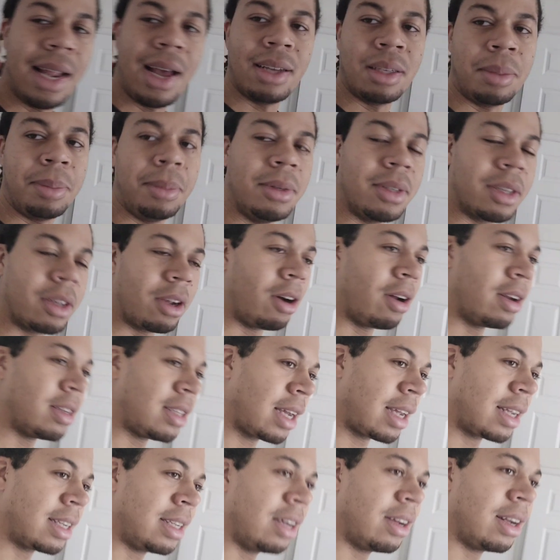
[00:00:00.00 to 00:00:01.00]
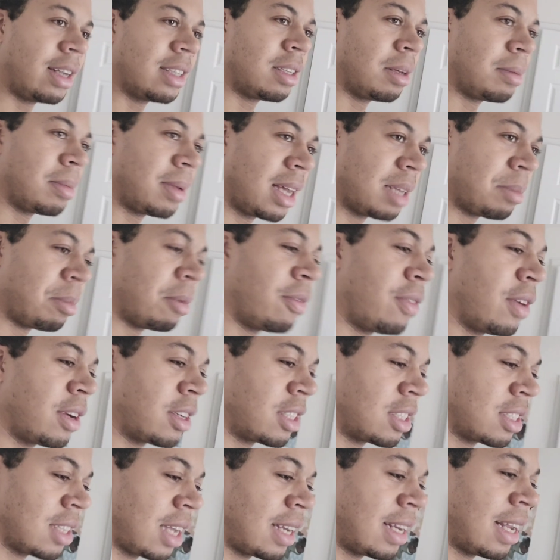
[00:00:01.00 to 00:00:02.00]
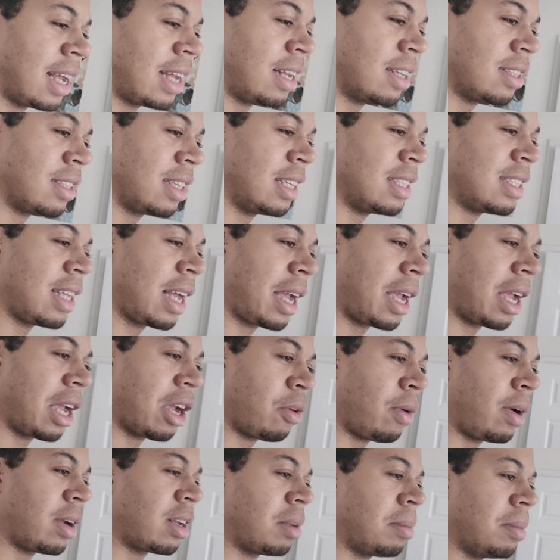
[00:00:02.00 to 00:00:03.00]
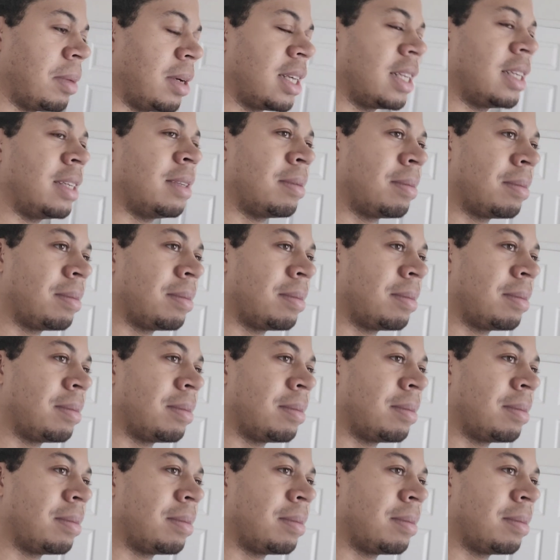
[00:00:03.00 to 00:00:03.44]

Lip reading: as a music artist, I can tell that sometimes professions like that doesn't exactly equate to money.